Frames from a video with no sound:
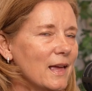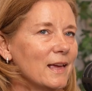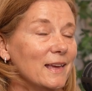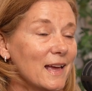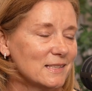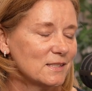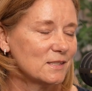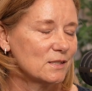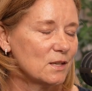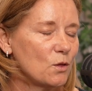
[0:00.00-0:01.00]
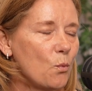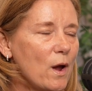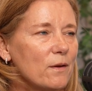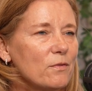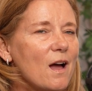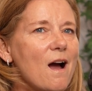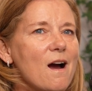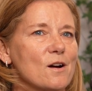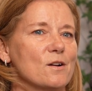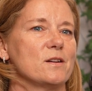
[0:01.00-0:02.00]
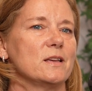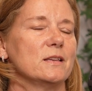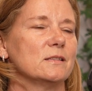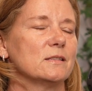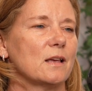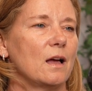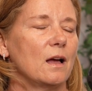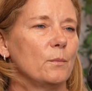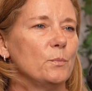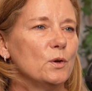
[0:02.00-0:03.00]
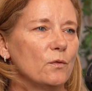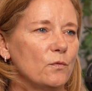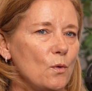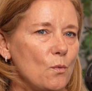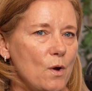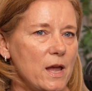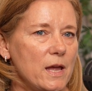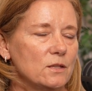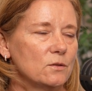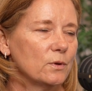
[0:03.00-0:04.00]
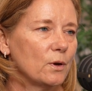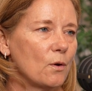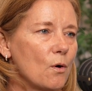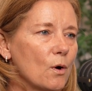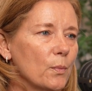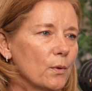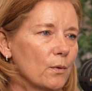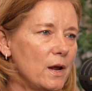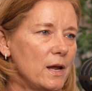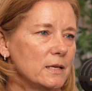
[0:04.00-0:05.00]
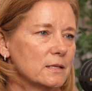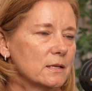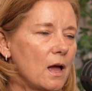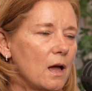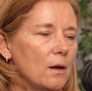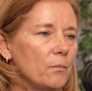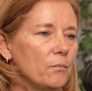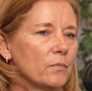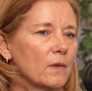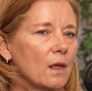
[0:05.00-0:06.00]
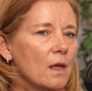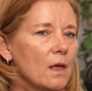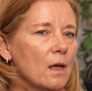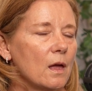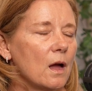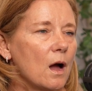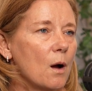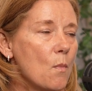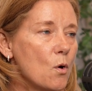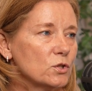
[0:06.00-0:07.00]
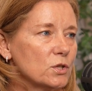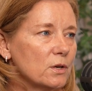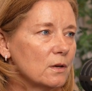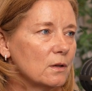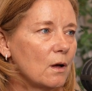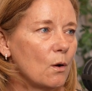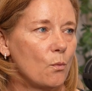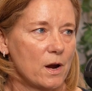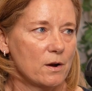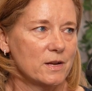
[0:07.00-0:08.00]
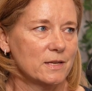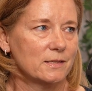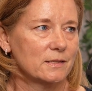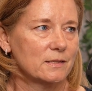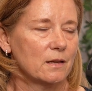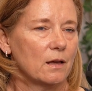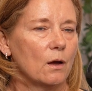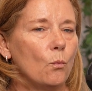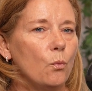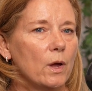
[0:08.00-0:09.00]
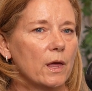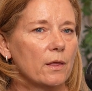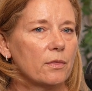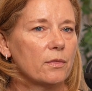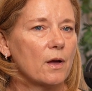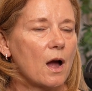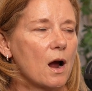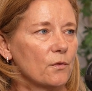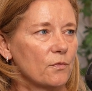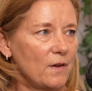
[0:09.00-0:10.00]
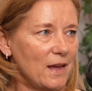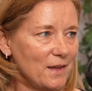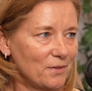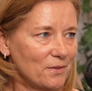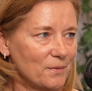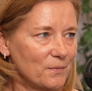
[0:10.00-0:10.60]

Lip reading: Yes, the Way of the Heart is a beautiful way to incorporate emotional awareness with our faith,